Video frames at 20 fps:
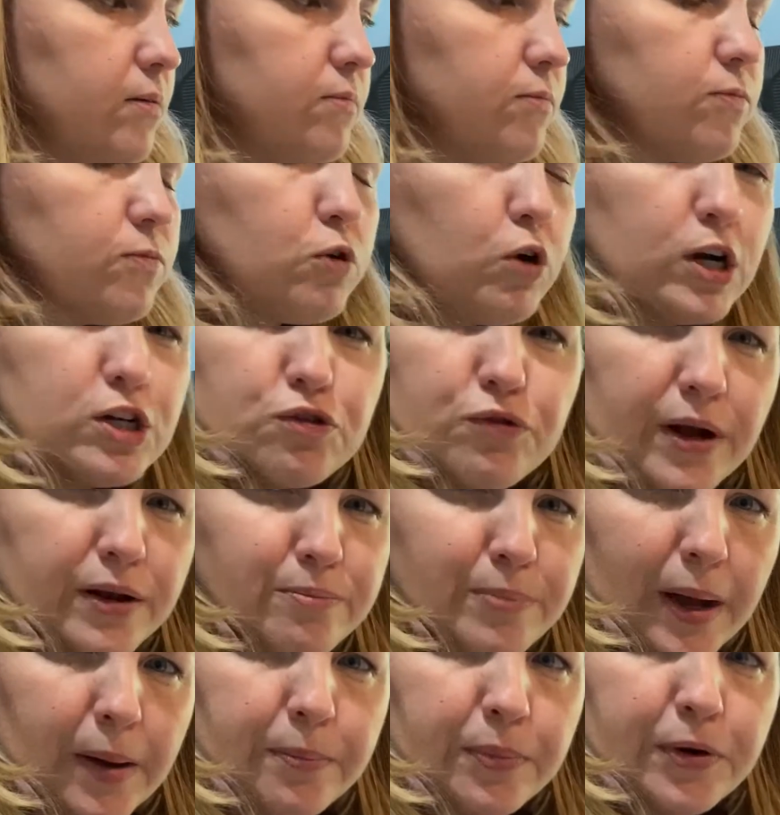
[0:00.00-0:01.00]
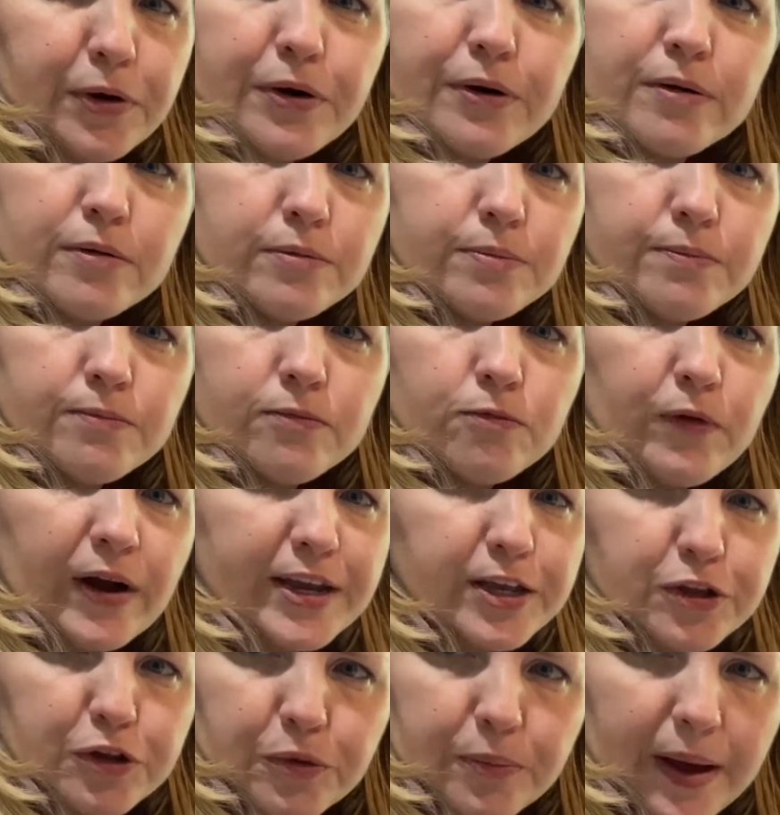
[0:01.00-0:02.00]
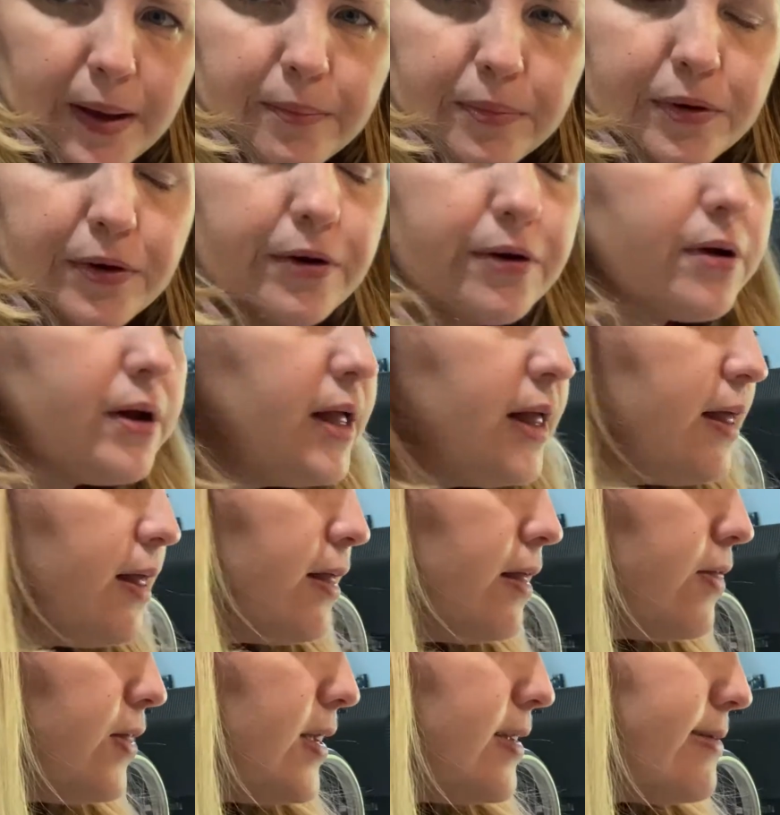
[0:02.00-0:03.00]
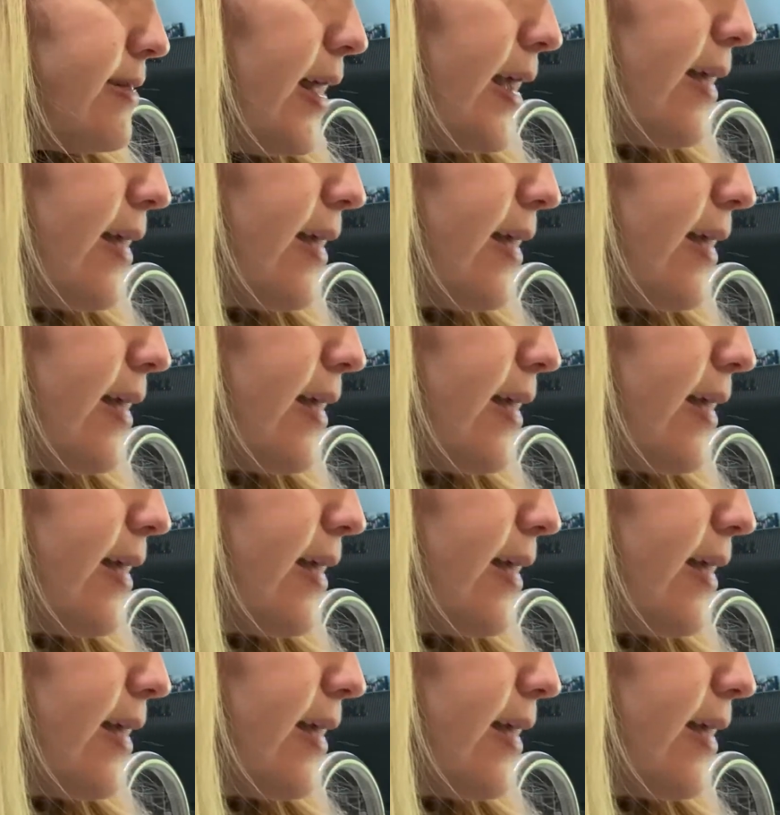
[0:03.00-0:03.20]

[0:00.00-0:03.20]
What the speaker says: crushed red pepper, regular pepper, things like